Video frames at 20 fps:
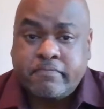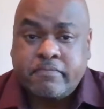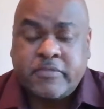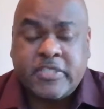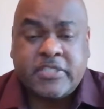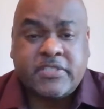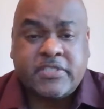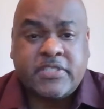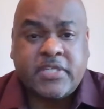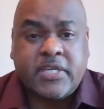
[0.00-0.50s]

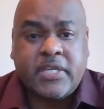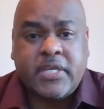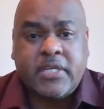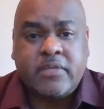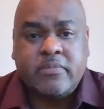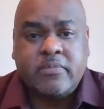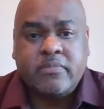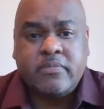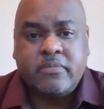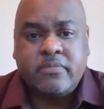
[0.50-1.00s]
Just saying,
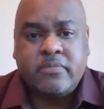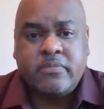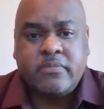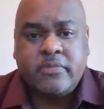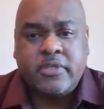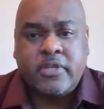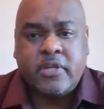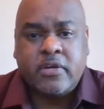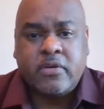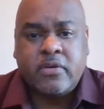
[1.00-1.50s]

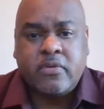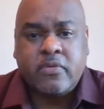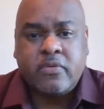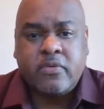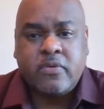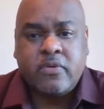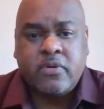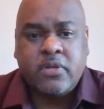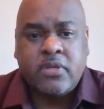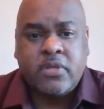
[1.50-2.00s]
you know,
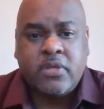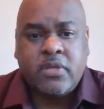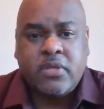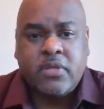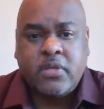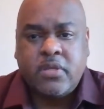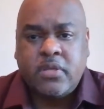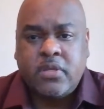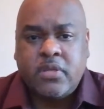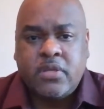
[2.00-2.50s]

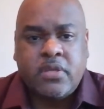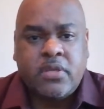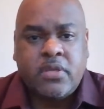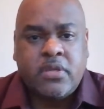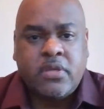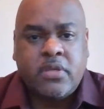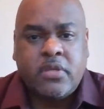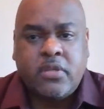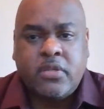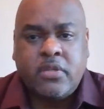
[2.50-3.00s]

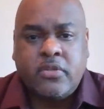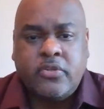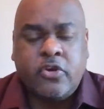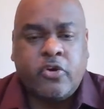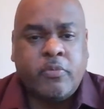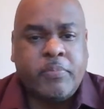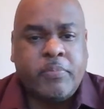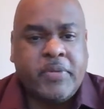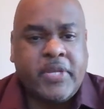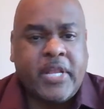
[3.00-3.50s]

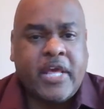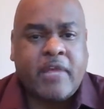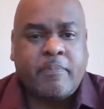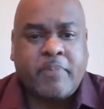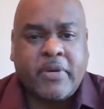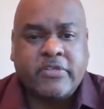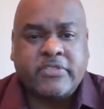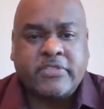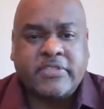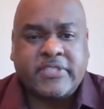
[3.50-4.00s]
don't be that
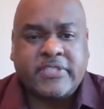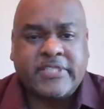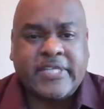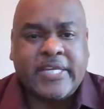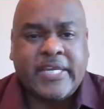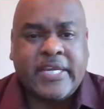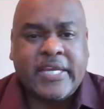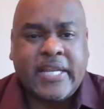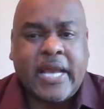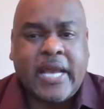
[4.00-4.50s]
person saying,